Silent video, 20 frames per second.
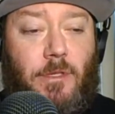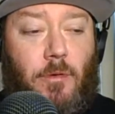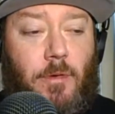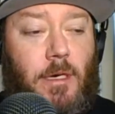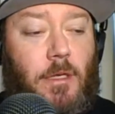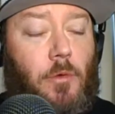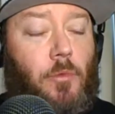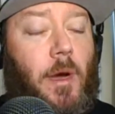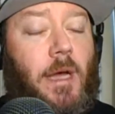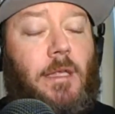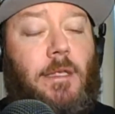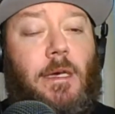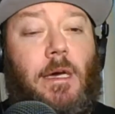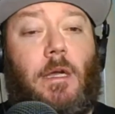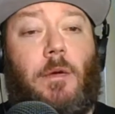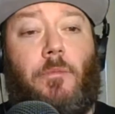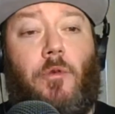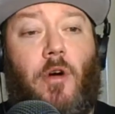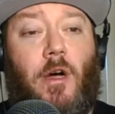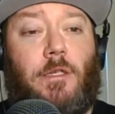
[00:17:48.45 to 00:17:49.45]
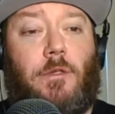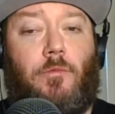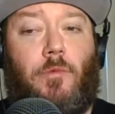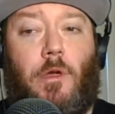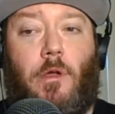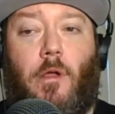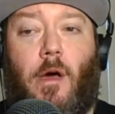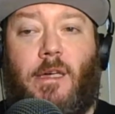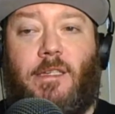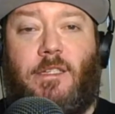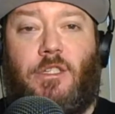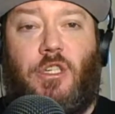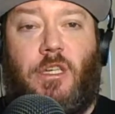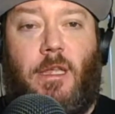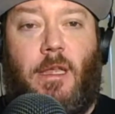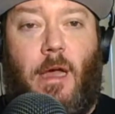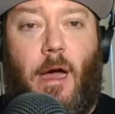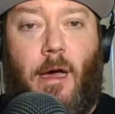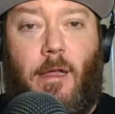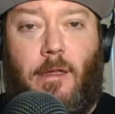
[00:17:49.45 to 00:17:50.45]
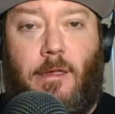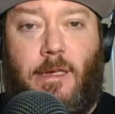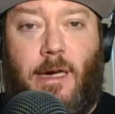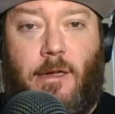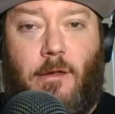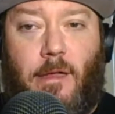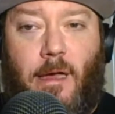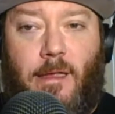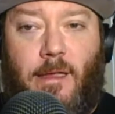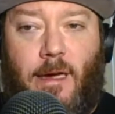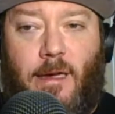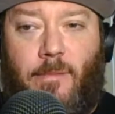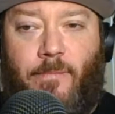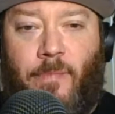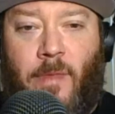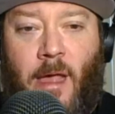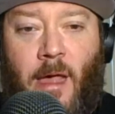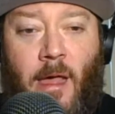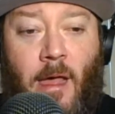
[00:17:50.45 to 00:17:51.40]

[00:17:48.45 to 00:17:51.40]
So either way, Deonna Purrazzo would have lost the title that night.